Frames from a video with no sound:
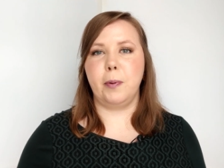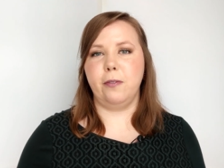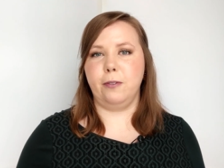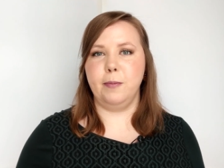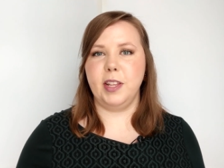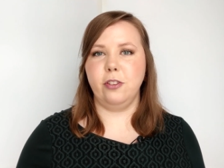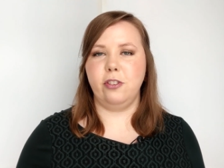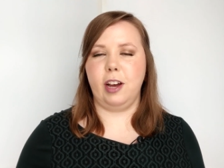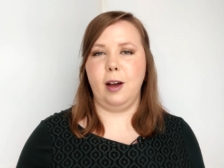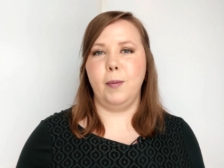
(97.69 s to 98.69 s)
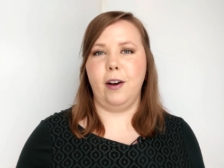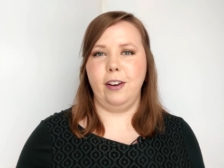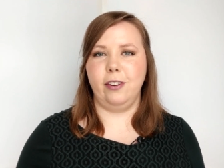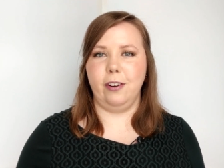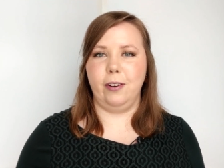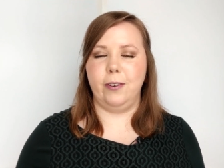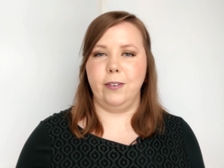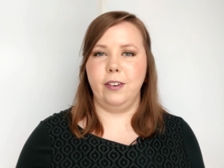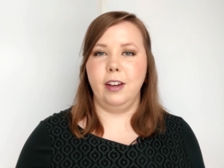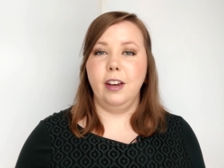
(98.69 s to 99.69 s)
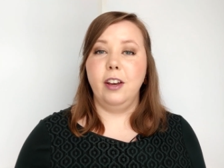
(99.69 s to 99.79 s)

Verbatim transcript: performing the job on your own.